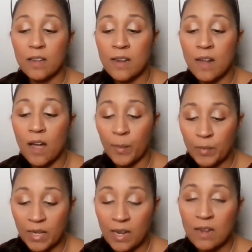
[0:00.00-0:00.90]
an
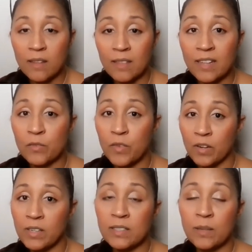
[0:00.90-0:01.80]
update that's
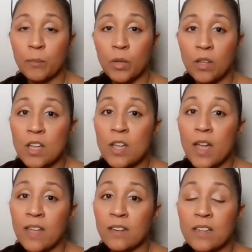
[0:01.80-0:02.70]
very simple.
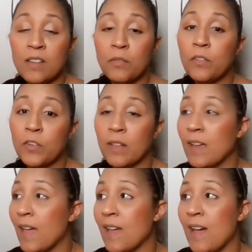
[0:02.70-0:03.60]
And even if you're
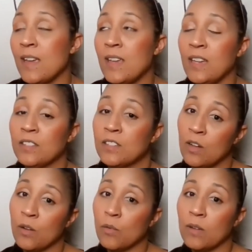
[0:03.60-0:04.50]
like, hey, I can't
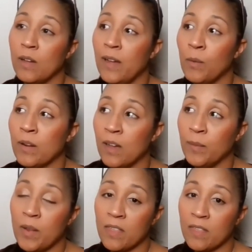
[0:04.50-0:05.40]
sew, I want to
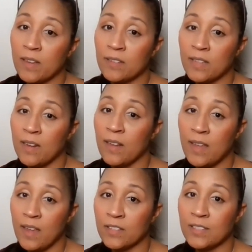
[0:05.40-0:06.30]
update things and I
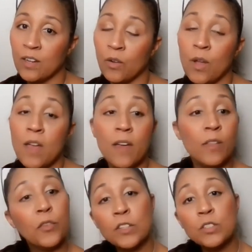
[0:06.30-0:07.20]
can't sew.
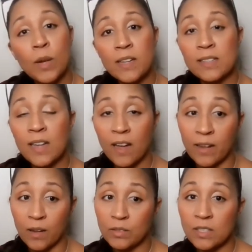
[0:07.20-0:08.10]
The first one is
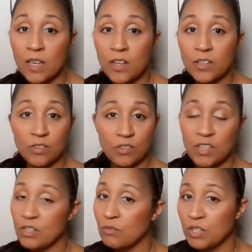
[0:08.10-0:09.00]
cutouts.
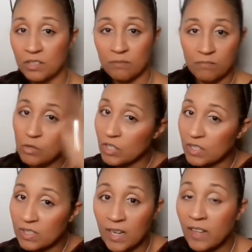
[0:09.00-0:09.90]
You can
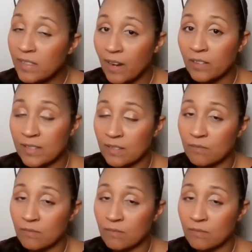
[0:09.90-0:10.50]
just cut that